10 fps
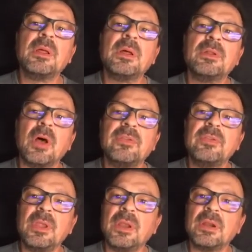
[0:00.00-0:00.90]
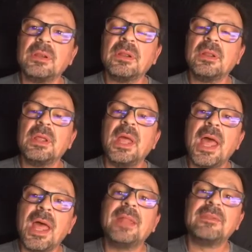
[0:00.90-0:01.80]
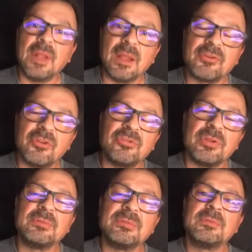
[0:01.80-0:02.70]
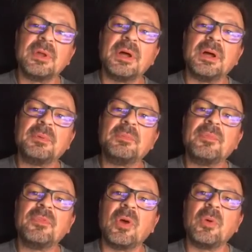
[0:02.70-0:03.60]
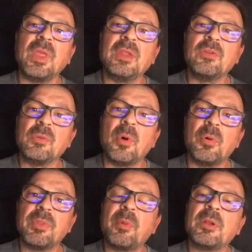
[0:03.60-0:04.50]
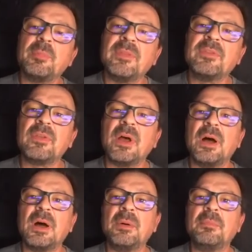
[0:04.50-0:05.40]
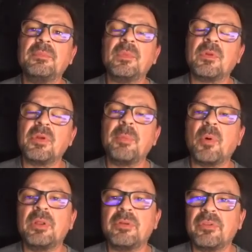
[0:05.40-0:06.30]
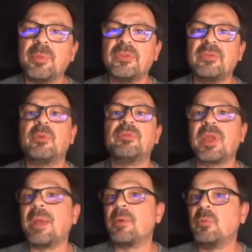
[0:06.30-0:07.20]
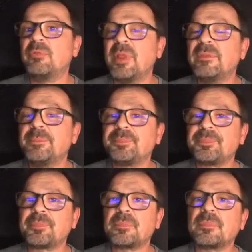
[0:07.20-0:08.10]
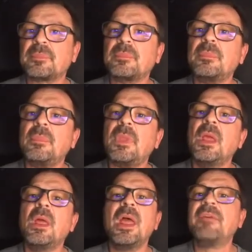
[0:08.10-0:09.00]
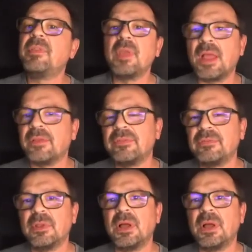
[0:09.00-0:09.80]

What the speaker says: does here, and the electrician. So they do both departments. Grip only responsible for camera movement. Everything else